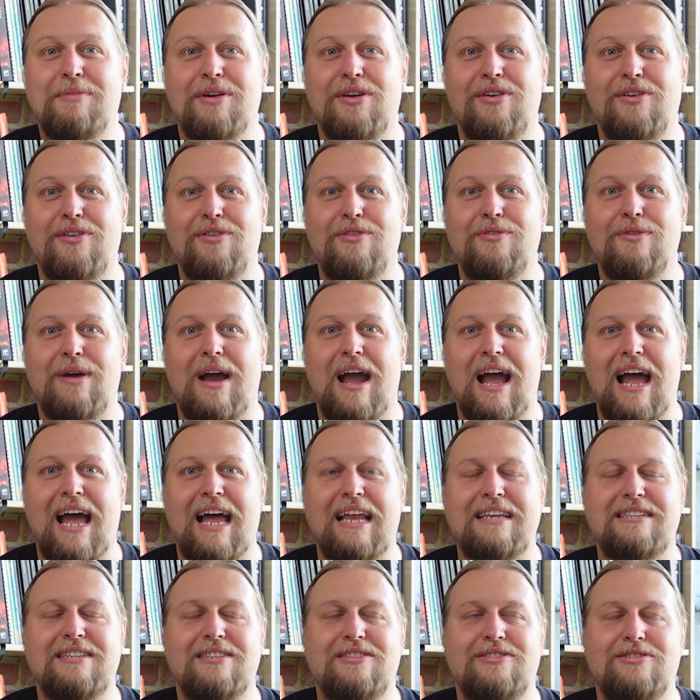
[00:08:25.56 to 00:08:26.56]
who
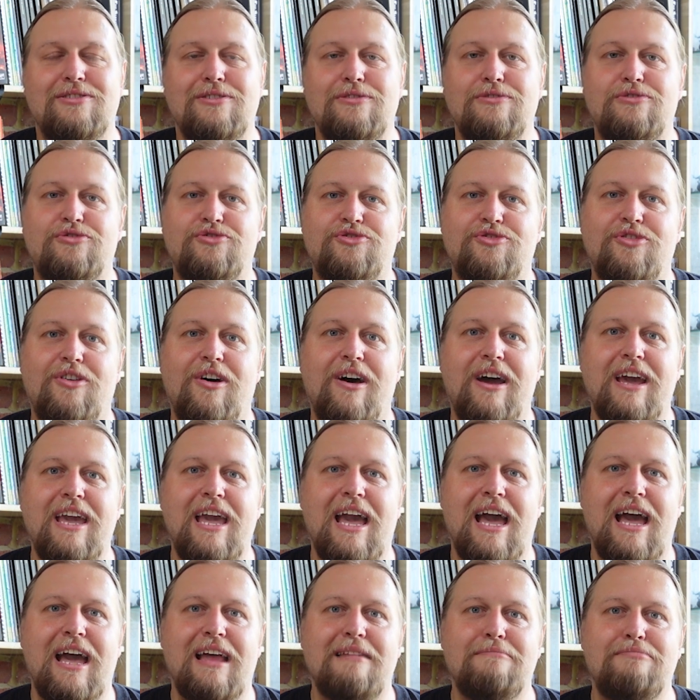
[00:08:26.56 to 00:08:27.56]
had to try
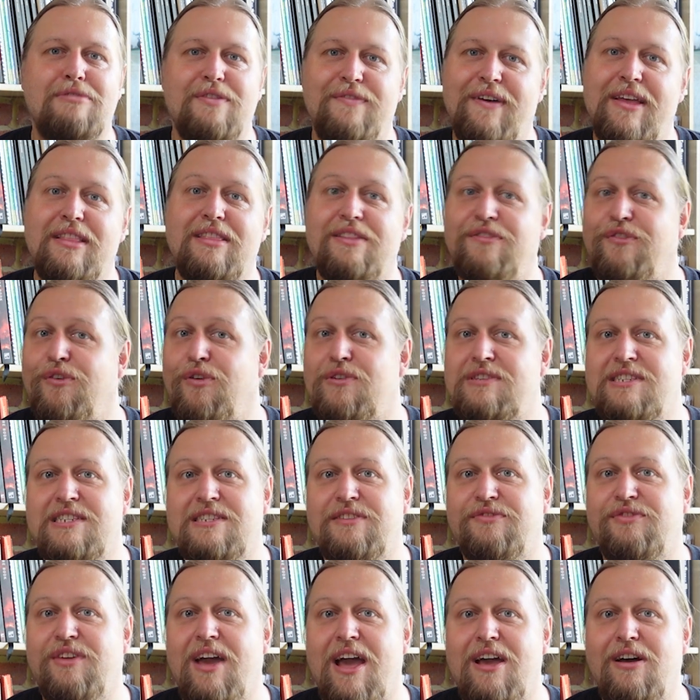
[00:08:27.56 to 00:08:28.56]
and prevent the
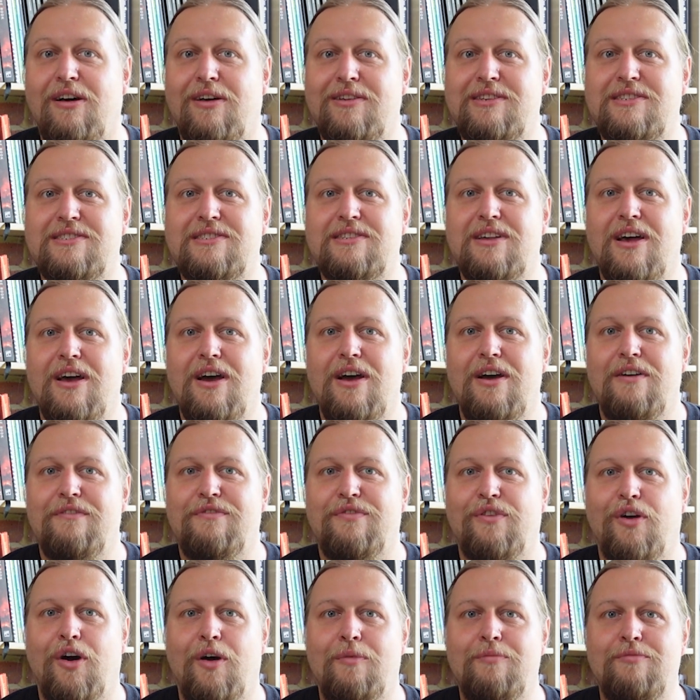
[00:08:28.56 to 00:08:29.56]
forces of Chaos
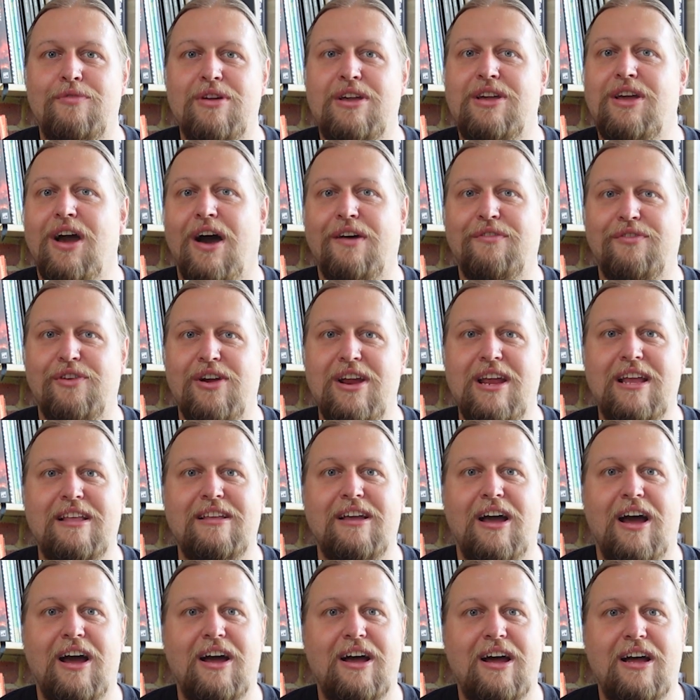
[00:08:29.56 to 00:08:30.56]
from
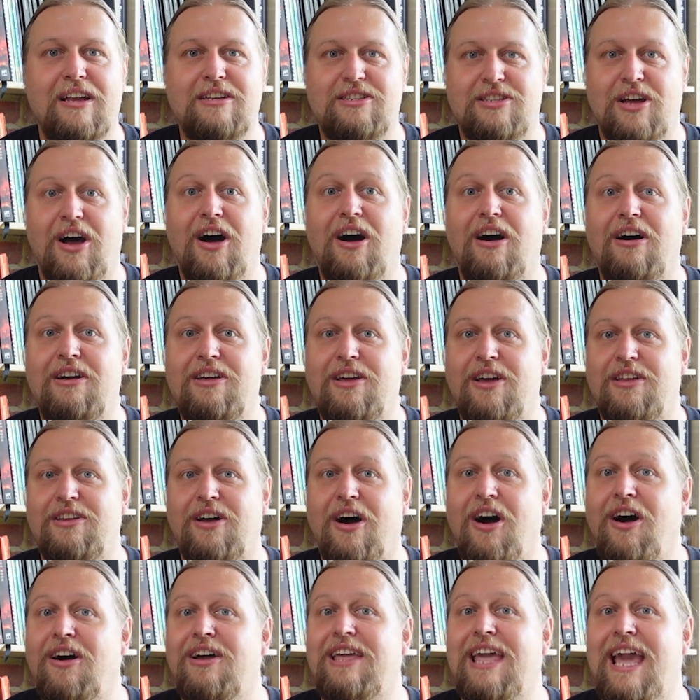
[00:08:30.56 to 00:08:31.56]
recovering a dark
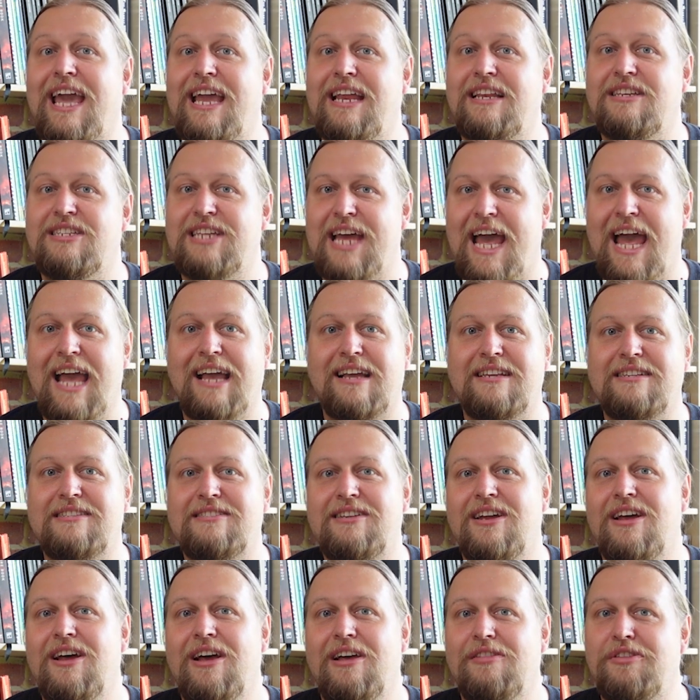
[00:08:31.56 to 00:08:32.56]
and arcane
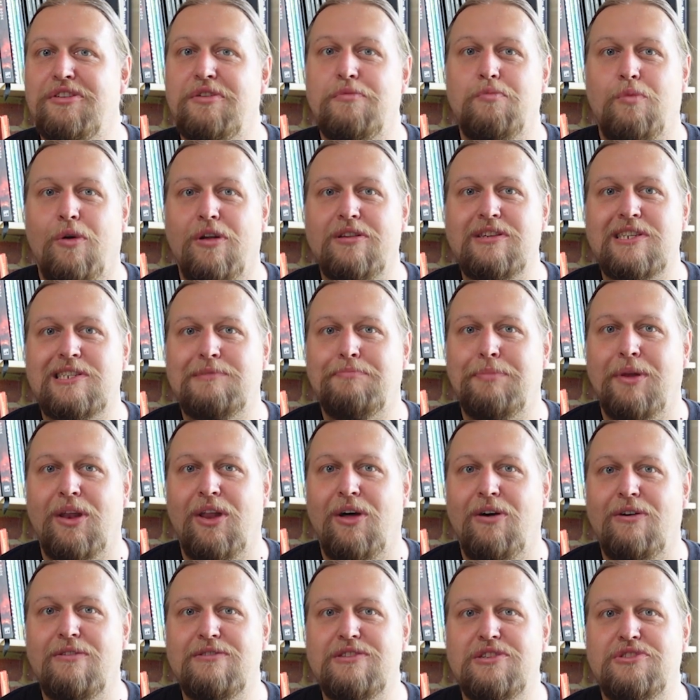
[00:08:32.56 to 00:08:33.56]
text that had once
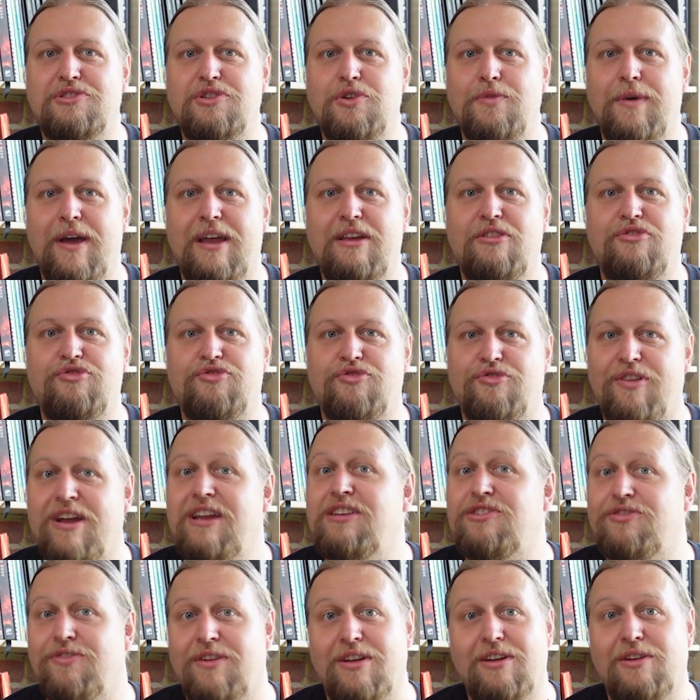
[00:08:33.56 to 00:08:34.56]
belonged to a
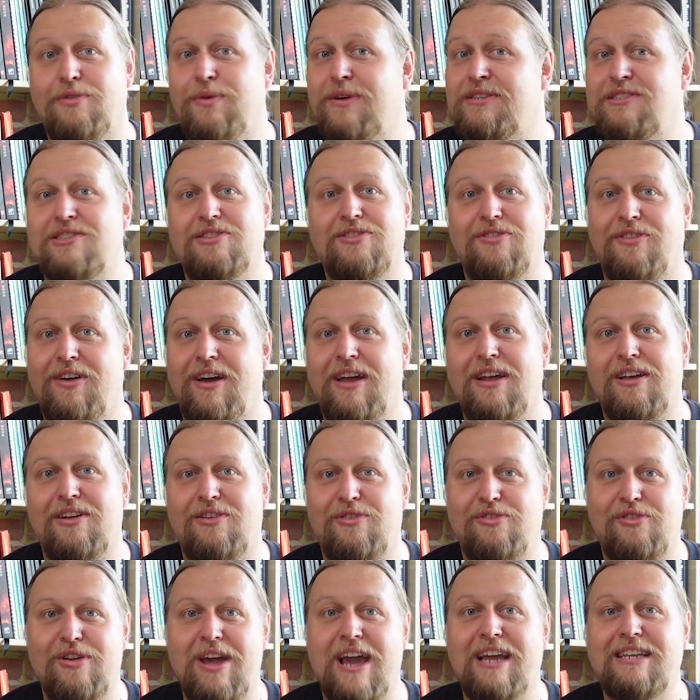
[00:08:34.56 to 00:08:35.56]
traitor Inquisitor I
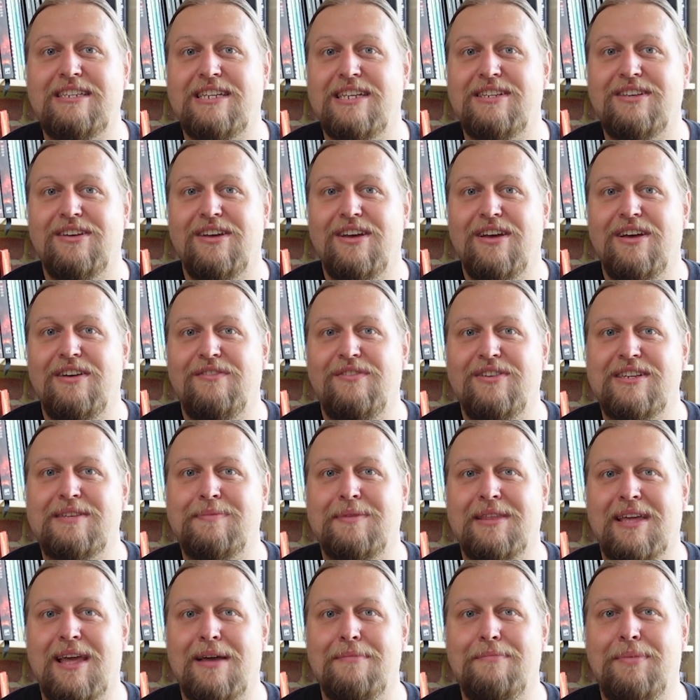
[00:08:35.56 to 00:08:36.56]
created for
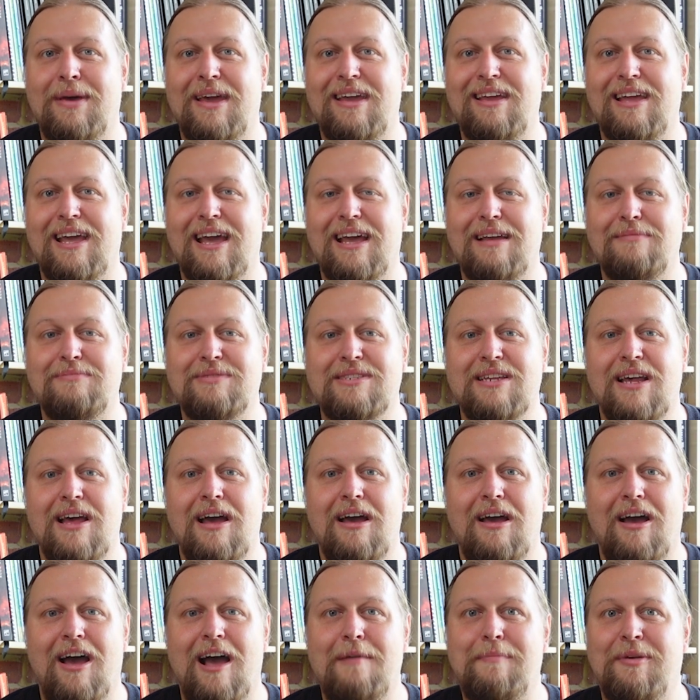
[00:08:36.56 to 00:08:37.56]
some of the campaign games,
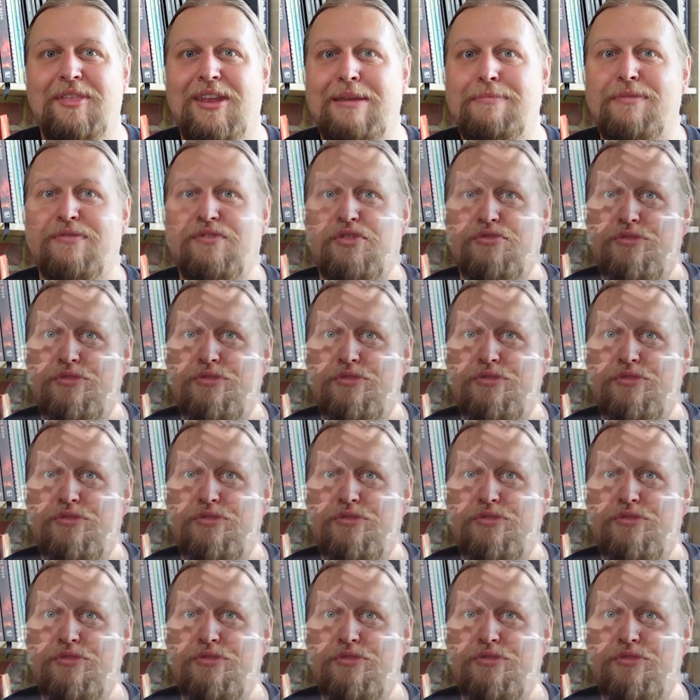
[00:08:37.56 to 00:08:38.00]
by the name of